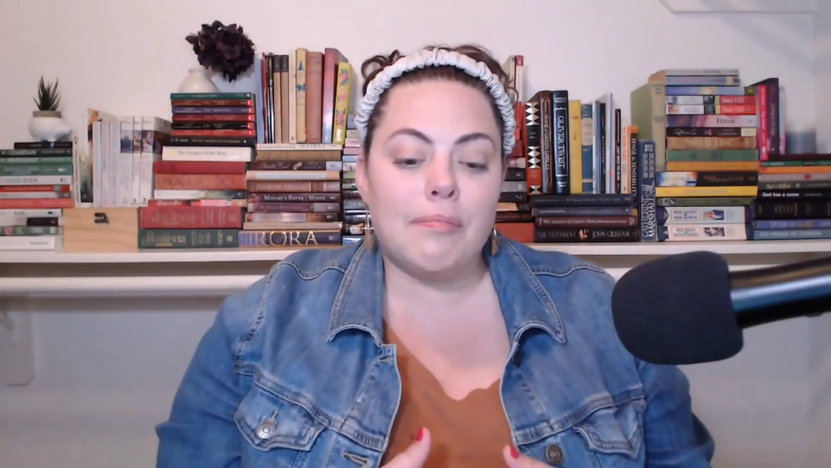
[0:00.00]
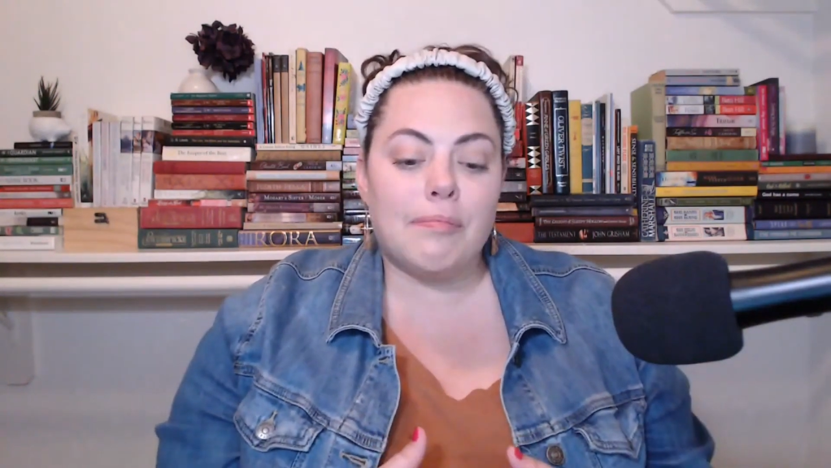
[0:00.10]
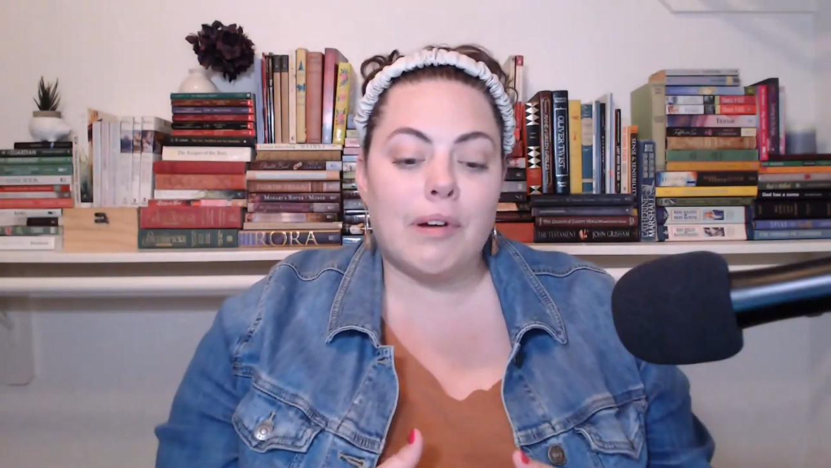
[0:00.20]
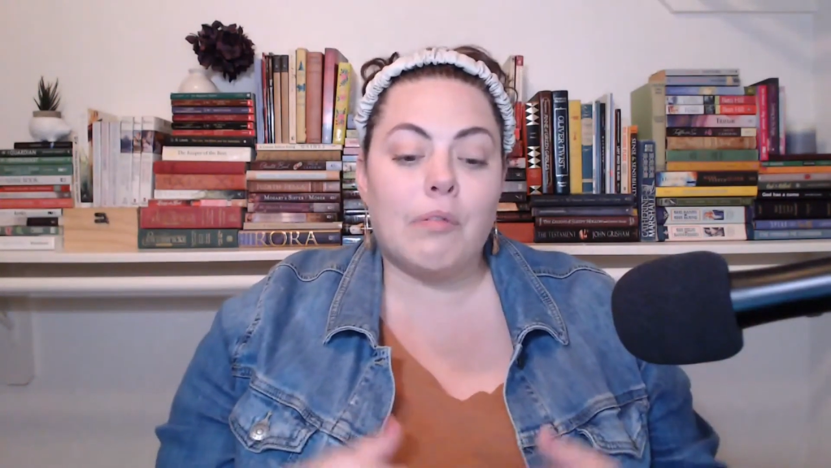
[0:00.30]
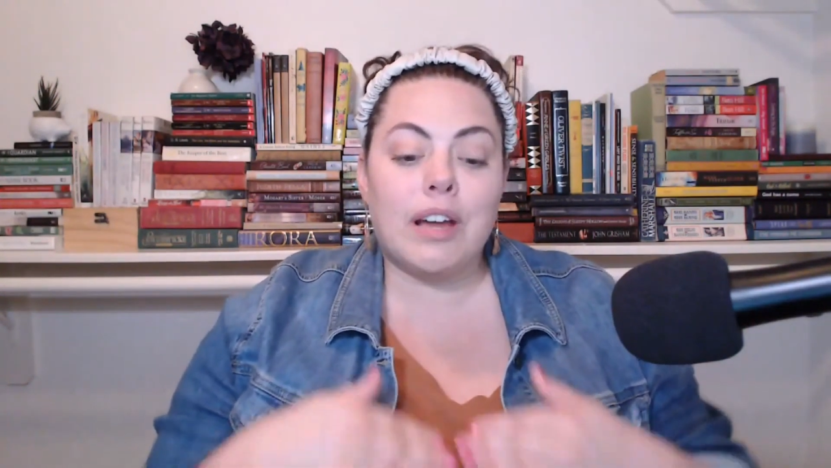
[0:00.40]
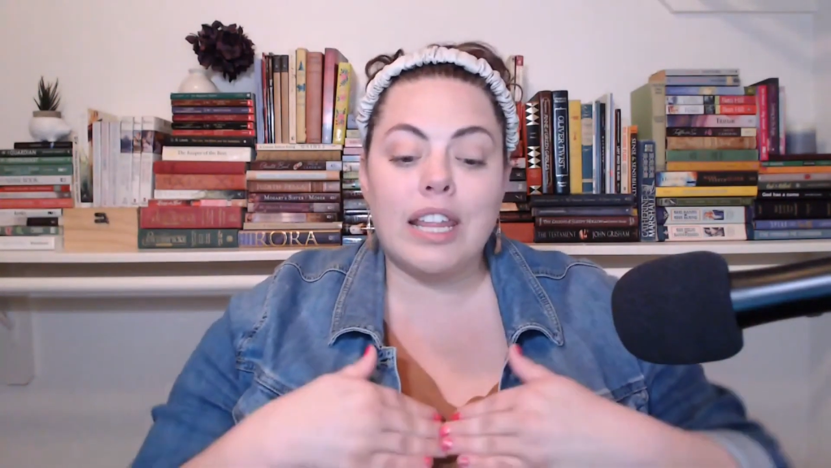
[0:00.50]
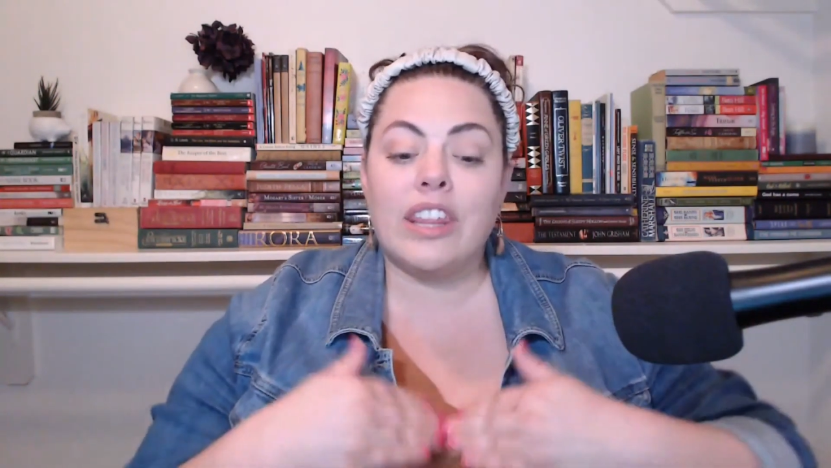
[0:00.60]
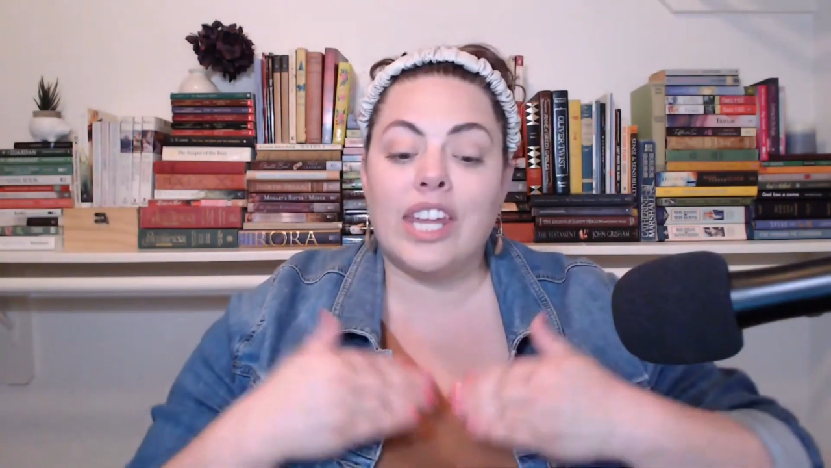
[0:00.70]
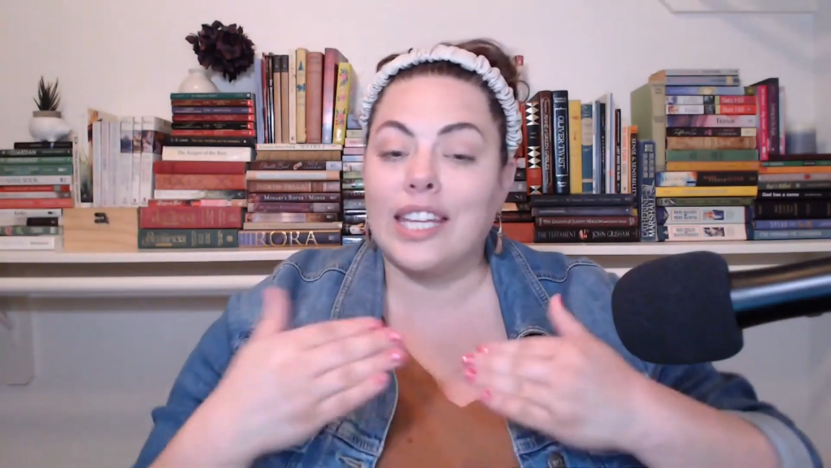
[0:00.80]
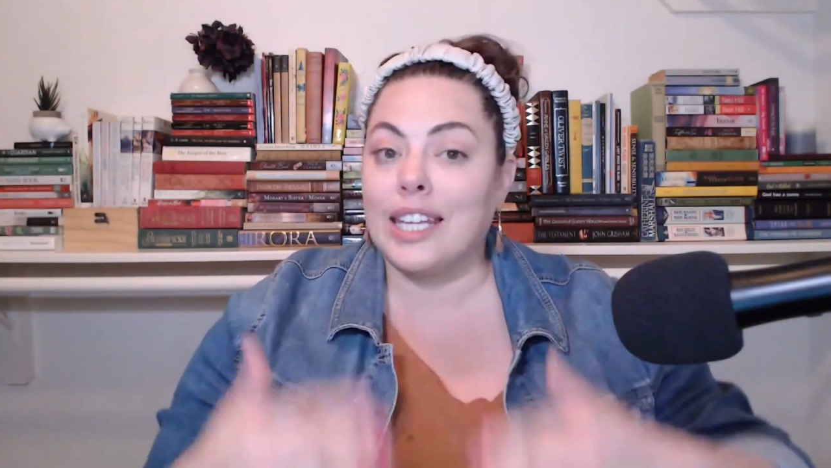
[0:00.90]
But one of the
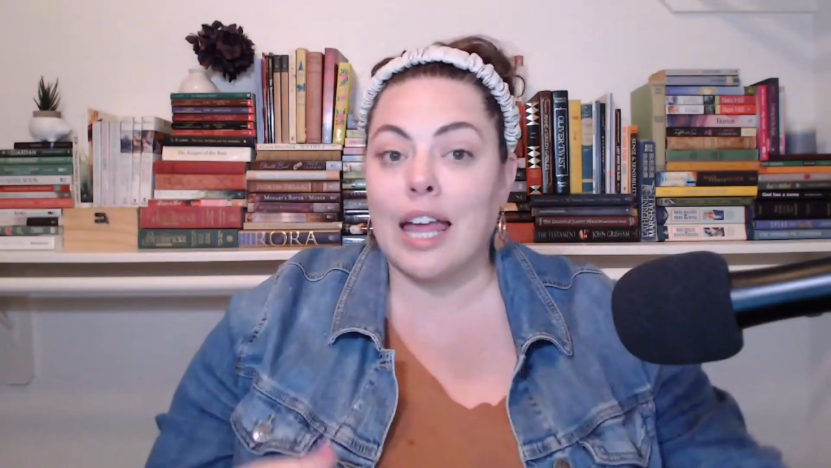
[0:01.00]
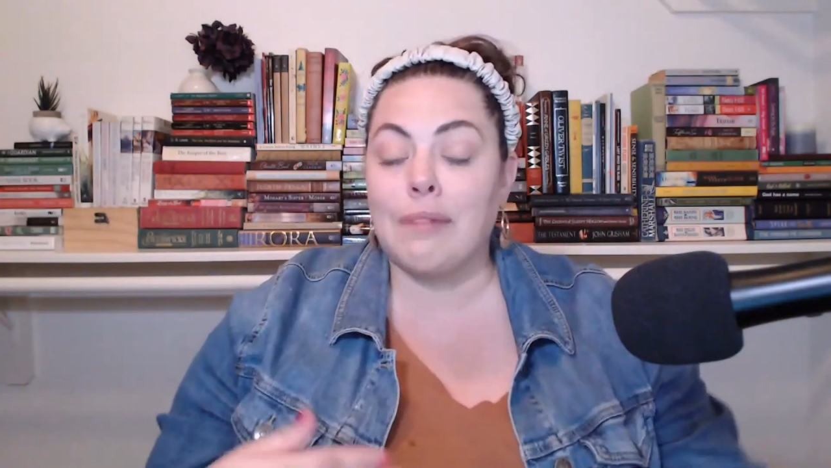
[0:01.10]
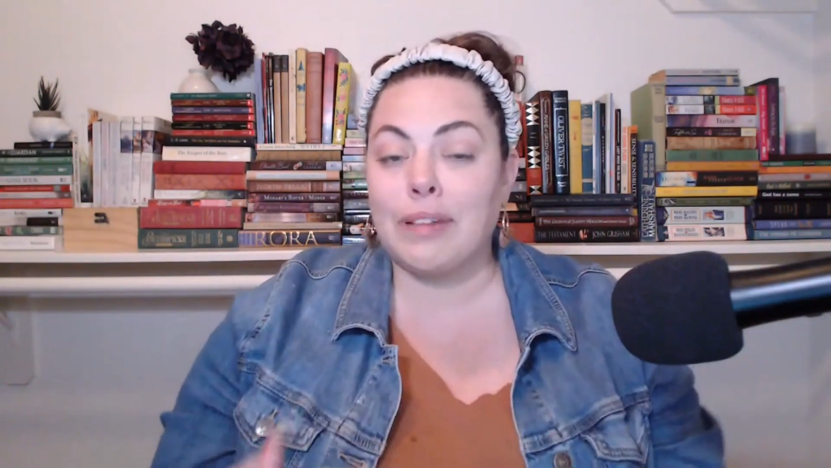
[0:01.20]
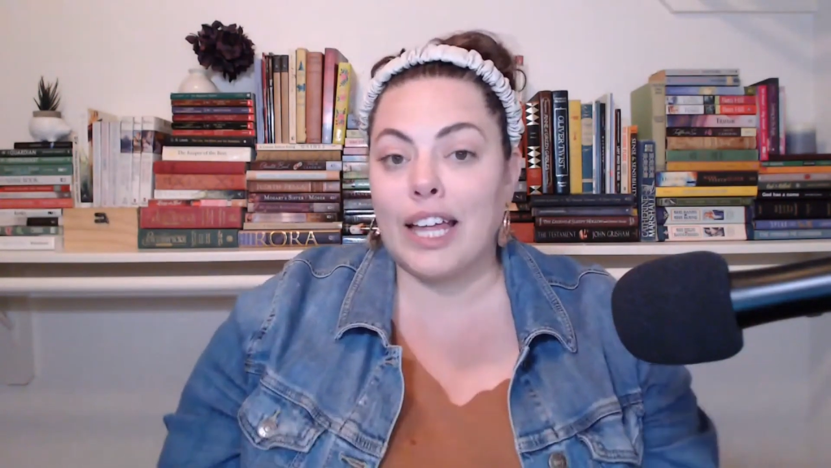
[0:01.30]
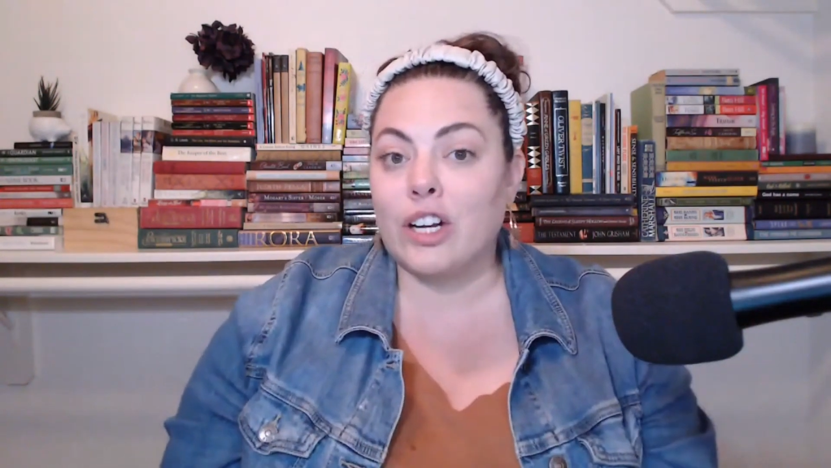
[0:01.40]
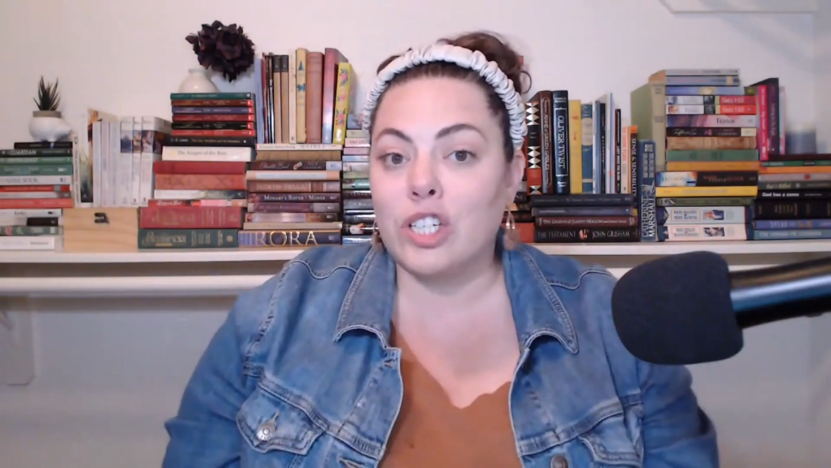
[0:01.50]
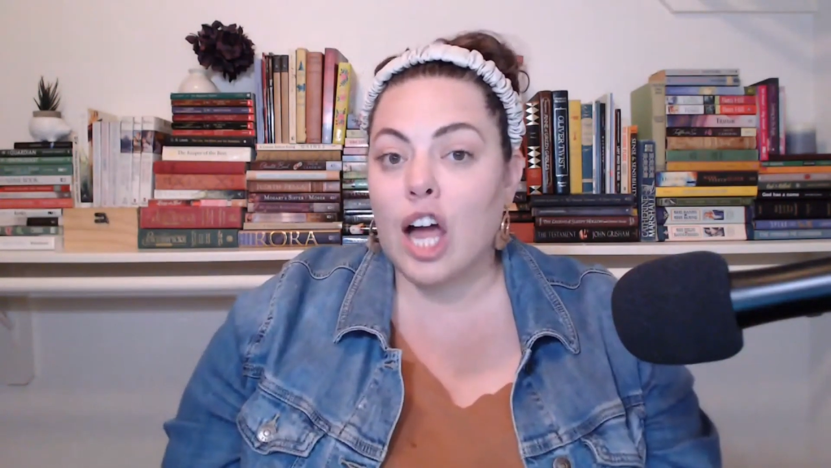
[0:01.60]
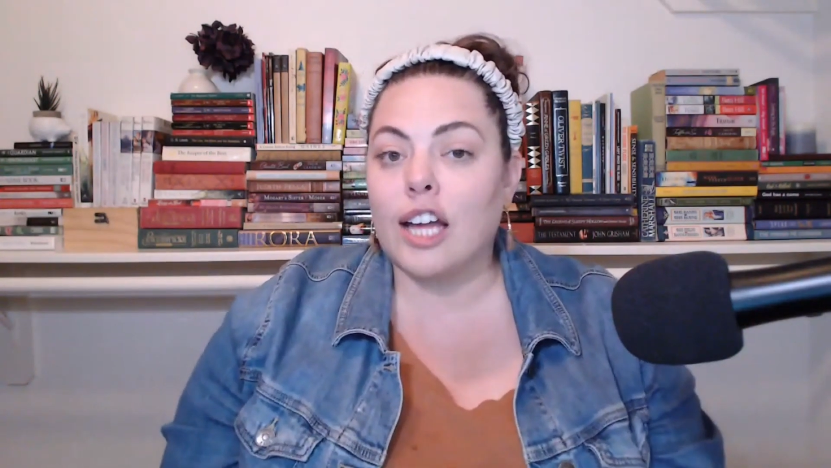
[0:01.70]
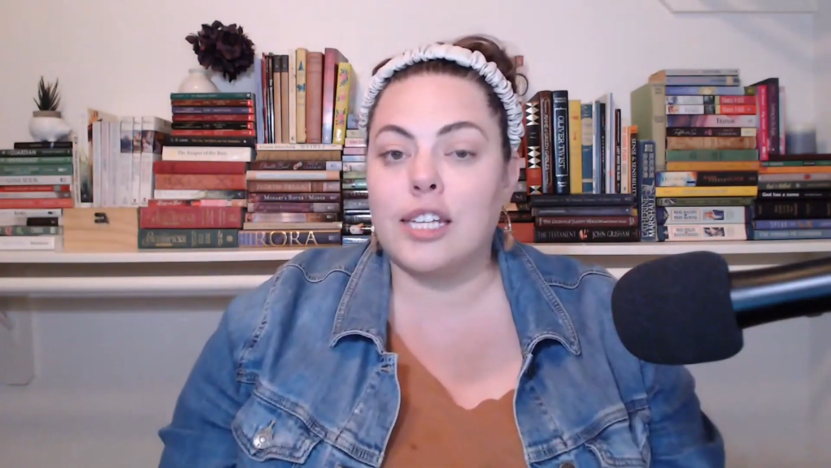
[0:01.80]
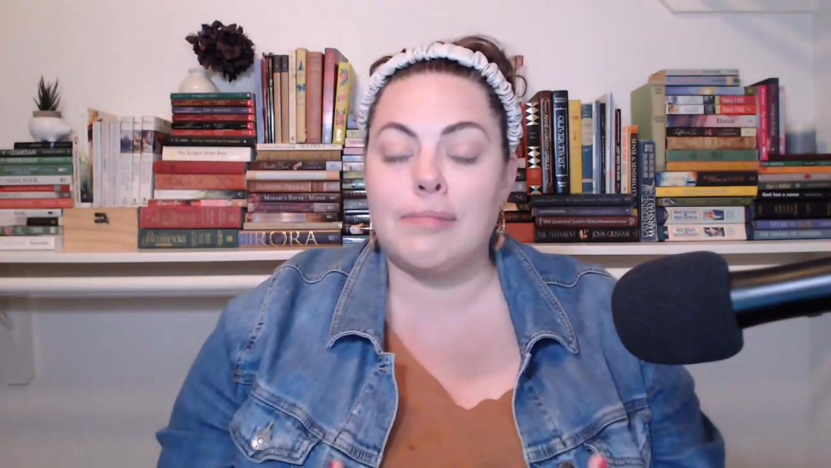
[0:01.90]
things that that planner
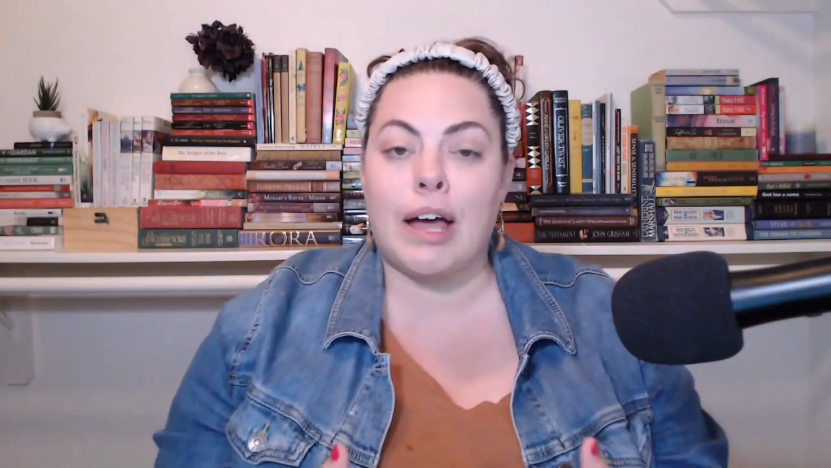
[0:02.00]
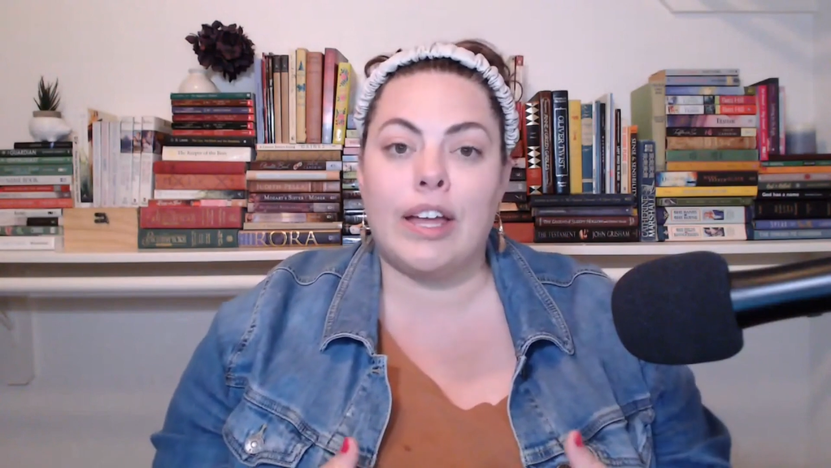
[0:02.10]
talks about